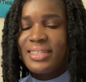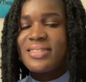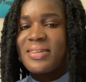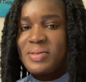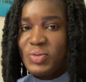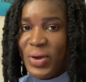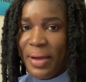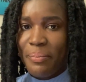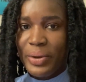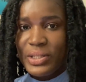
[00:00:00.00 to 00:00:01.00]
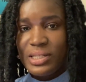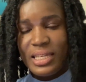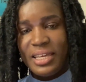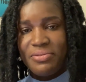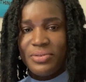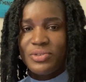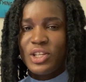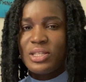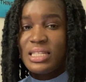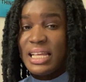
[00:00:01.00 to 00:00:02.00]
the subscribe button if you've not.